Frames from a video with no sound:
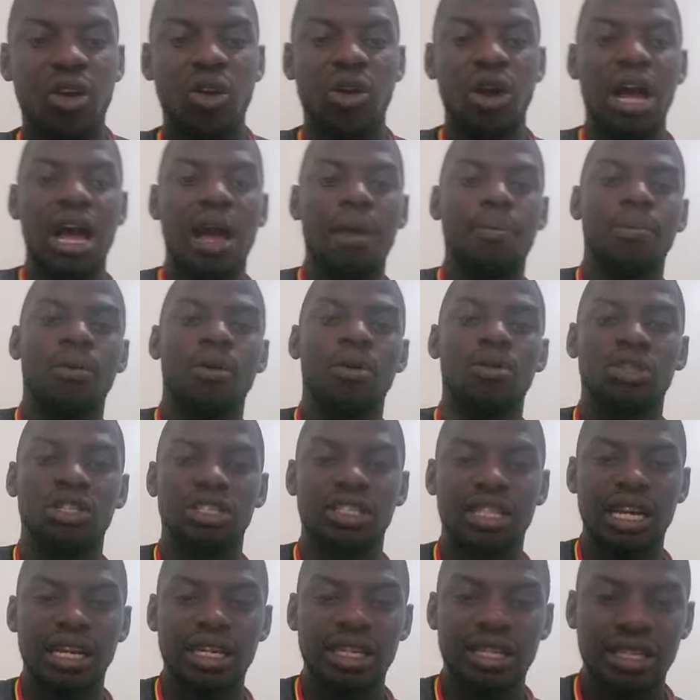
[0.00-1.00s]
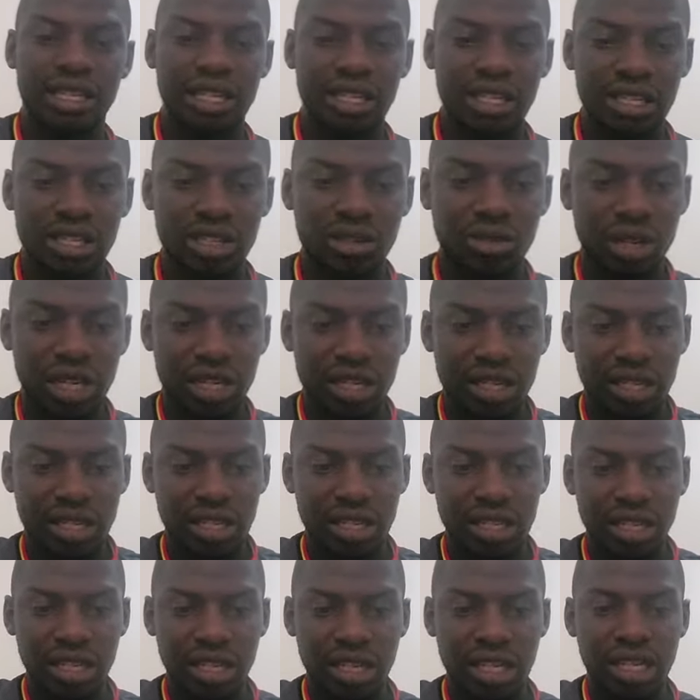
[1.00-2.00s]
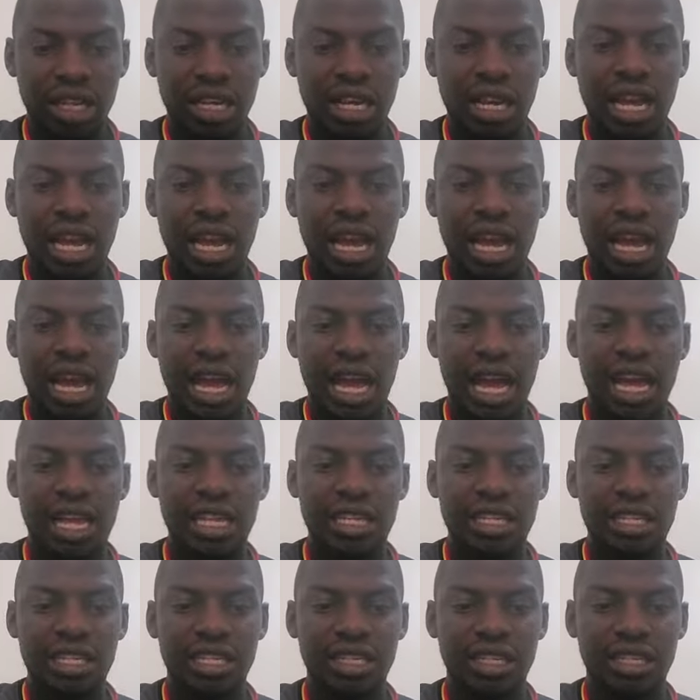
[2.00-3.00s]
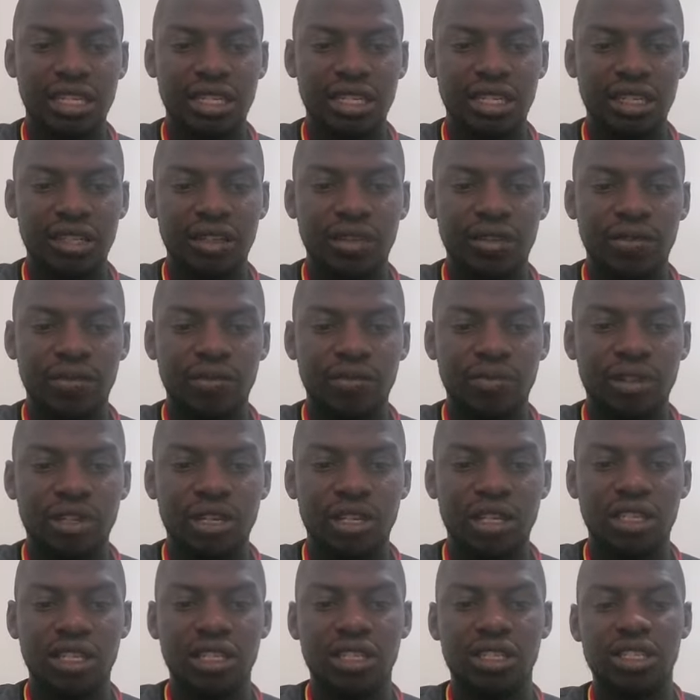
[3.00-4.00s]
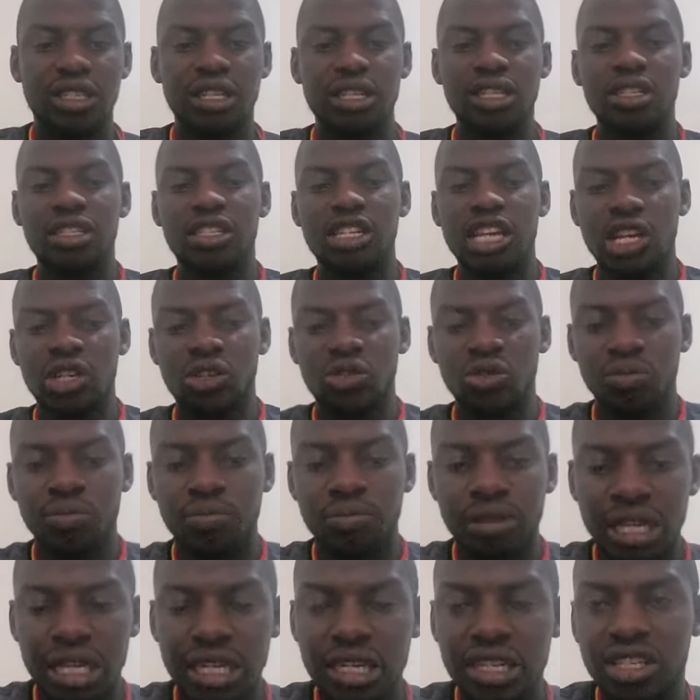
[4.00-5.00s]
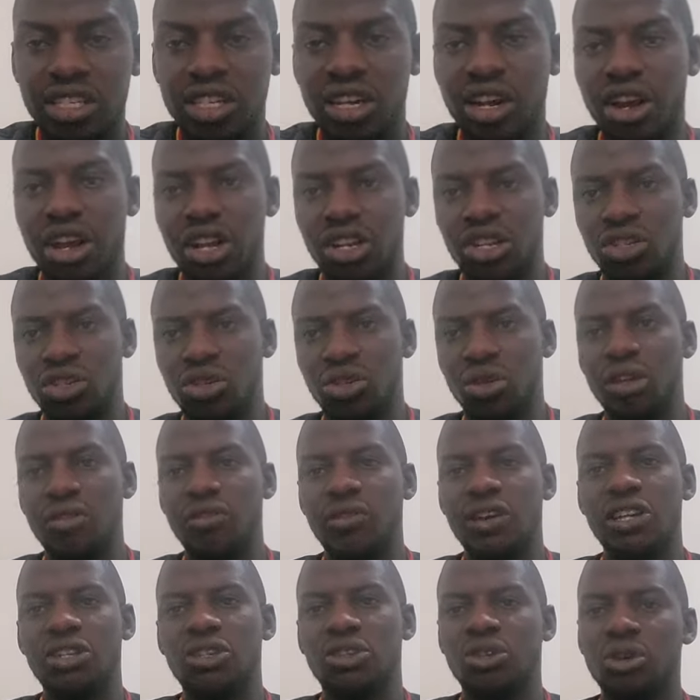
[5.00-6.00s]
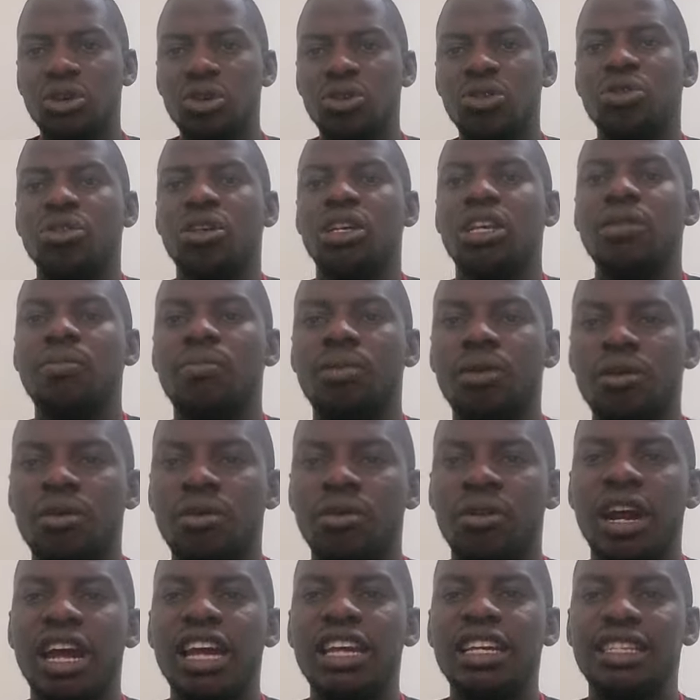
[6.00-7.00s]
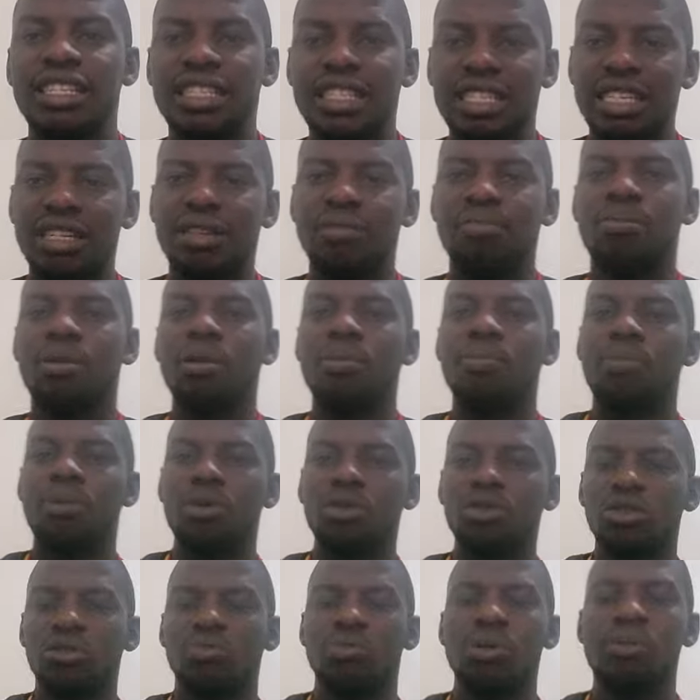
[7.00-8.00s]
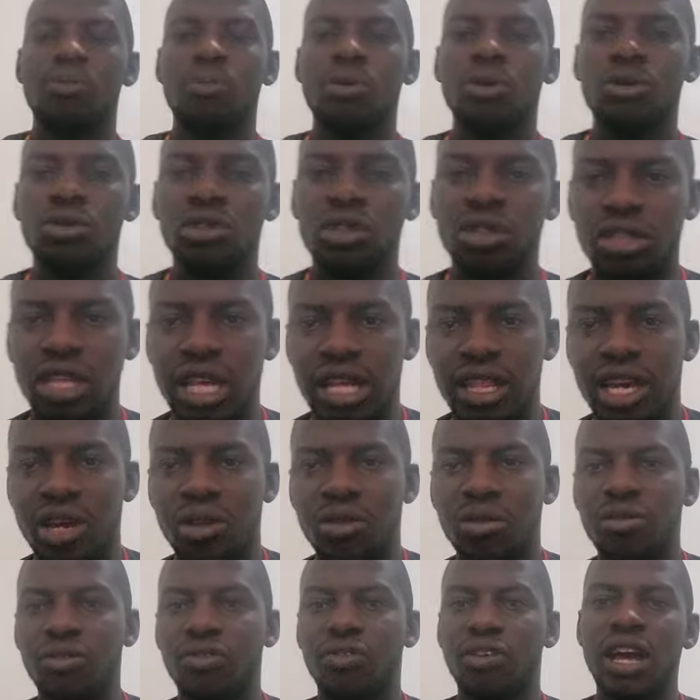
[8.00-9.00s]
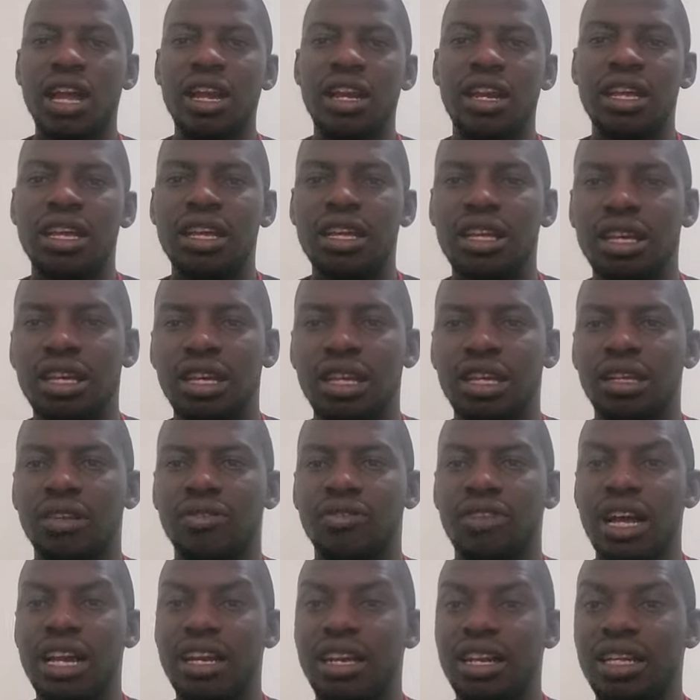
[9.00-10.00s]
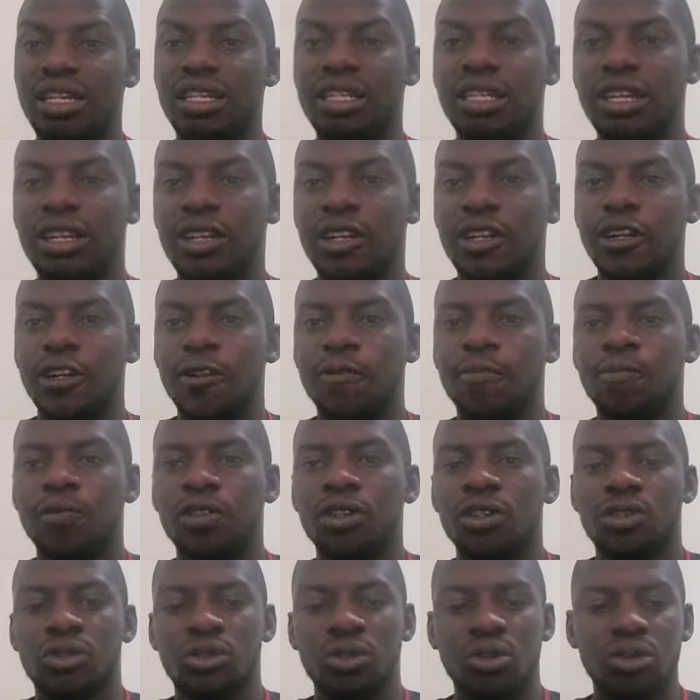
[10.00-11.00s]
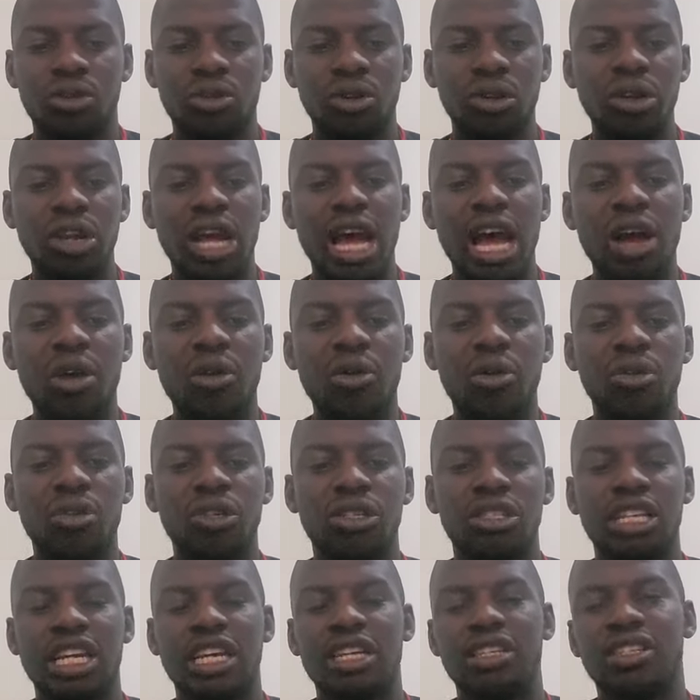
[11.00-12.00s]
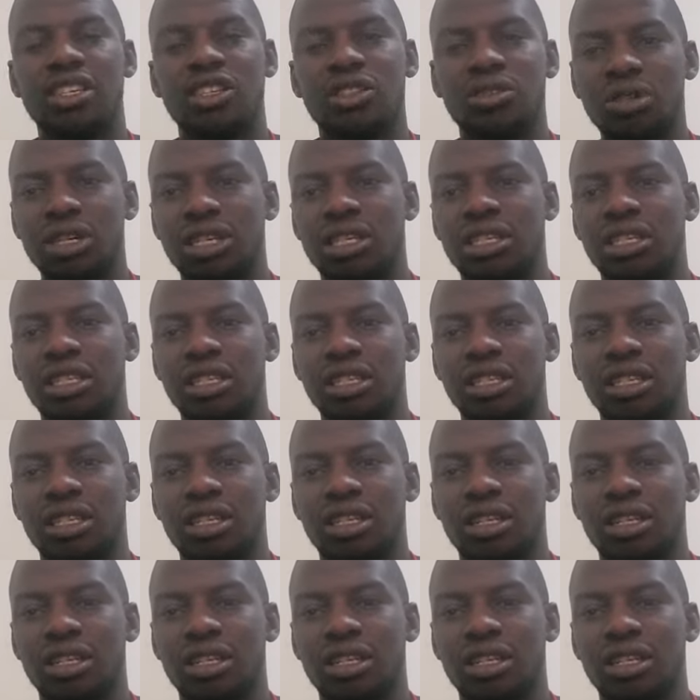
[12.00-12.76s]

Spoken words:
up on success rates, as it is easier to be discouraged. So if I told you keep on writing proposals and they are not funded, so don't hang on success rates.